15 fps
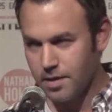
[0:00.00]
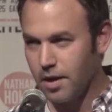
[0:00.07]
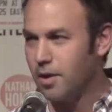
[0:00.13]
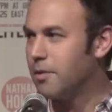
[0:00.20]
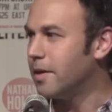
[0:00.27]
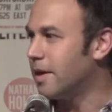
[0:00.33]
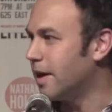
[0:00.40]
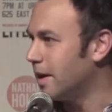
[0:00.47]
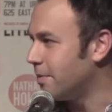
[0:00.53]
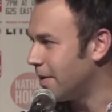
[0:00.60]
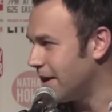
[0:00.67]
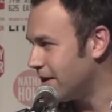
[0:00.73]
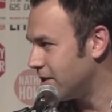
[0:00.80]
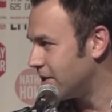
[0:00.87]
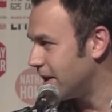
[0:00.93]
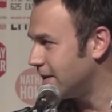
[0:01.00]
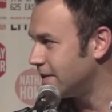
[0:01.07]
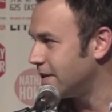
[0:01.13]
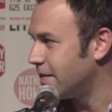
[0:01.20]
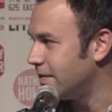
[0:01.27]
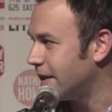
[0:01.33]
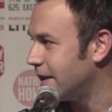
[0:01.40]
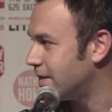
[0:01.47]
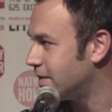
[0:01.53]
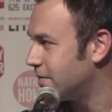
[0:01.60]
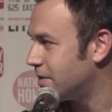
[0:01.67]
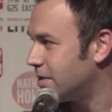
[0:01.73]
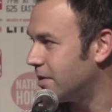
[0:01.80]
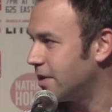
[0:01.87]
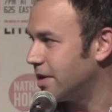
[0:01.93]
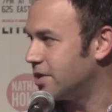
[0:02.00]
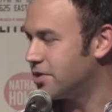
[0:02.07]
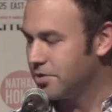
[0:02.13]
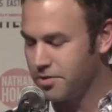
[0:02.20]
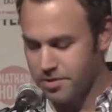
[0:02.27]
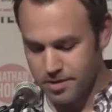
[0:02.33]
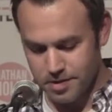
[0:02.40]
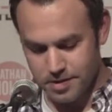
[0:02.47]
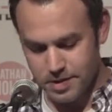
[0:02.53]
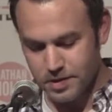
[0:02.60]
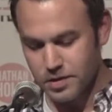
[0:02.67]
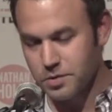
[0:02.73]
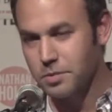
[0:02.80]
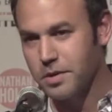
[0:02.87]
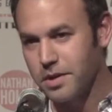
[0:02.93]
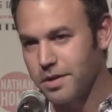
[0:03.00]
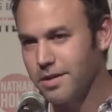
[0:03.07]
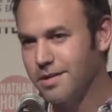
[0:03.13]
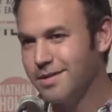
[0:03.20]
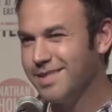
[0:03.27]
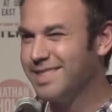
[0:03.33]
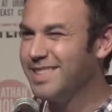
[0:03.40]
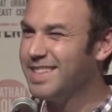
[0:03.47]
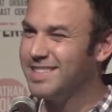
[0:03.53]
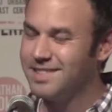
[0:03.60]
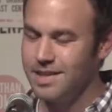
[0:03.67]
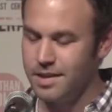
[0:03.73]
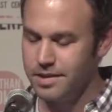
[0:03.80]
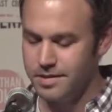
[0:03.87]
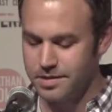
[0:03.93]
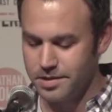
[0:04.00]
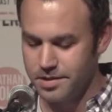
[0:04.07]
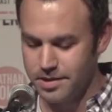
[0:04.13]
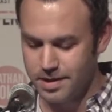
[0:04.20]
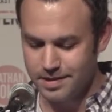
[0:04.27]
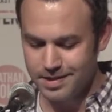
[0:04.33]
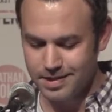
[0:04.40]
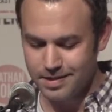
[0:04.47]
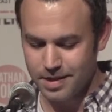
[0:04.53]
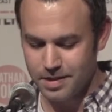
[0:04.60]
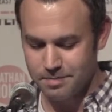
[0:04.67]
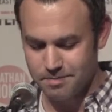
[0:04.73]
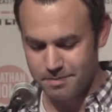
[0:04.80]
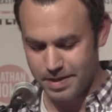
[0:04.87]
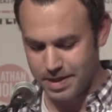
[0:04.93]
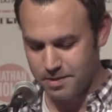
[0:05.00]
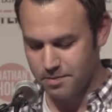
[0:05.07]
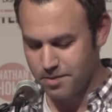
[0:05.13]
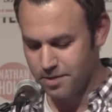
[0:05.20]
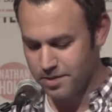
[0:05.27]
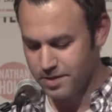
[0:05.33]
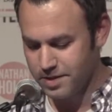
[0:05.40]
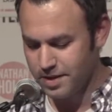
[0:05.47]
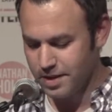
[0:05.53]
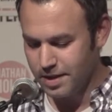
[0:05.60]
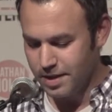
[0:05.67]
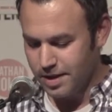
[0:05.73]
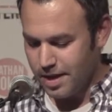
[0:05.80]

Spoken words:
Oh, and I apologize in advance if there are any children. This is where it gets kind of dirty. I say a lot of bad words.